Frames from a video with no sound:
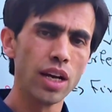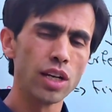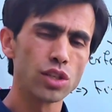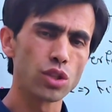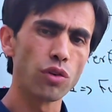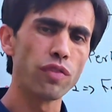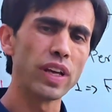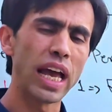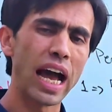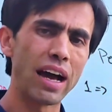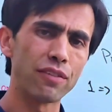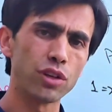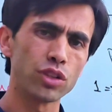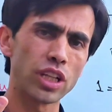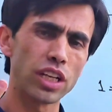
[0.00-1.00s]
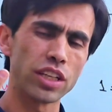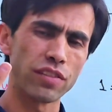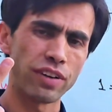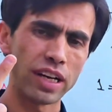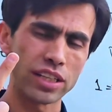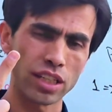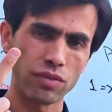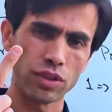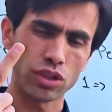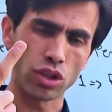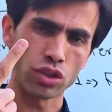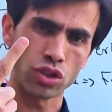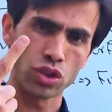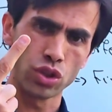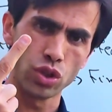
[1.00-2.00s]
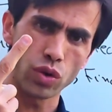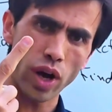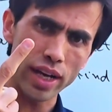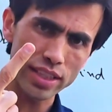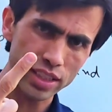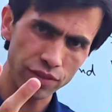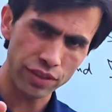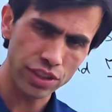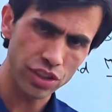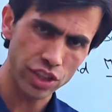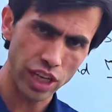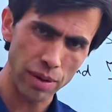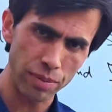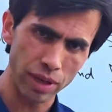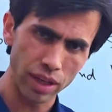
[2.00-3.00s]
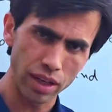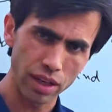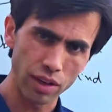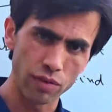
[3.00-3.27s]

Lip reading: So we have utility function which are two-wise differentiable,